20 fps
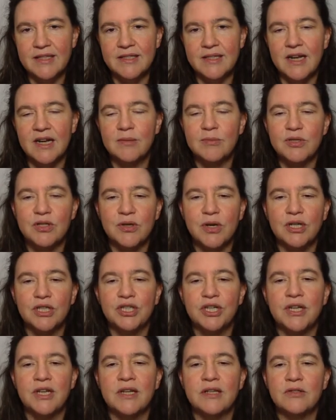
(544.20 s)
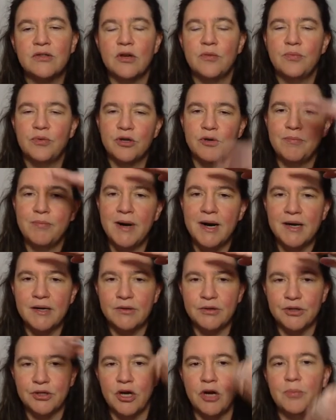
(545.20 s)
column structure here, so I put a bar on
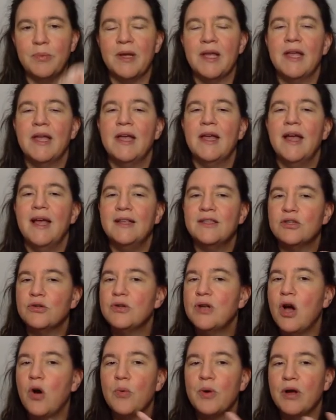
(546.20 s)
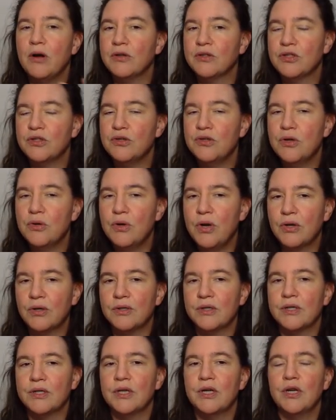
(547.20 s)
top. And so now we also no
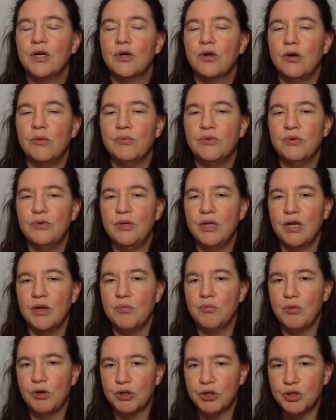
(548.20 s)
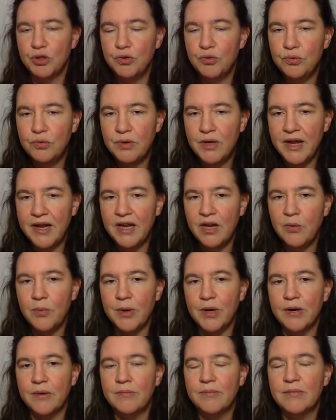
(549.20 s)
longer computing mod 2
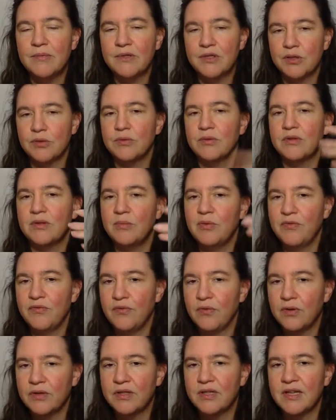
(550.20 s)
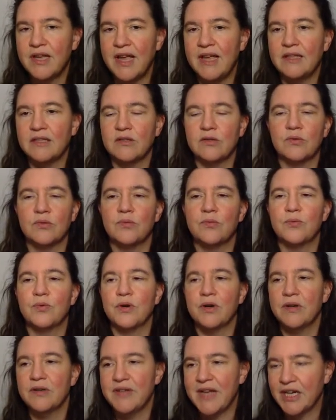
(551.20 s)
anywhere. So before the gates
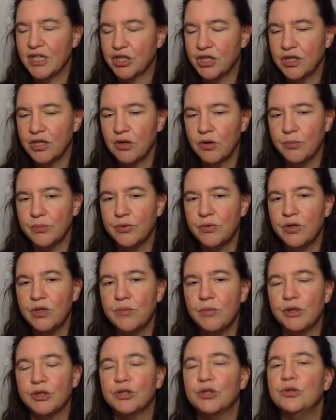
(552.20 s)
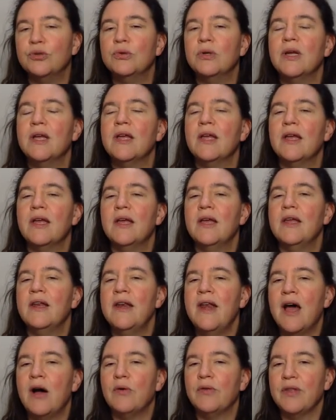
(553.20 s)
were naturally computing mod 2,
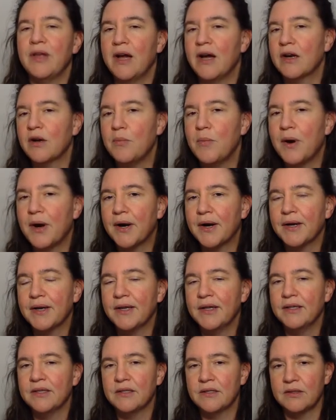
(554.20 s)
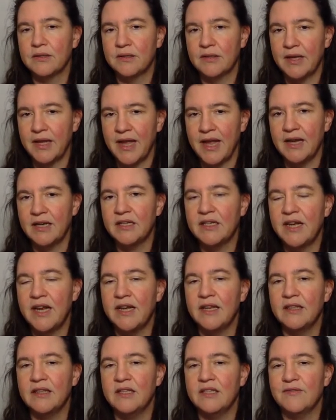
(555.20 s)
now the Hadamard is again
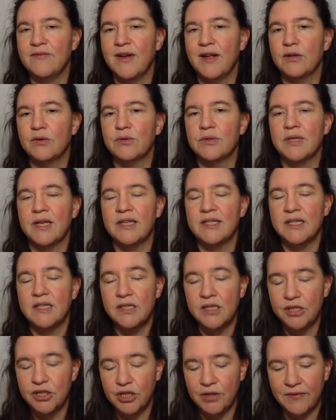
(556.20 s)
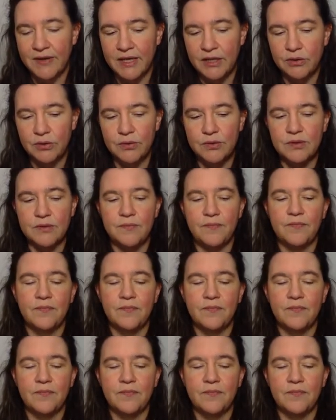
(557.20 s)
taking these values as integer values.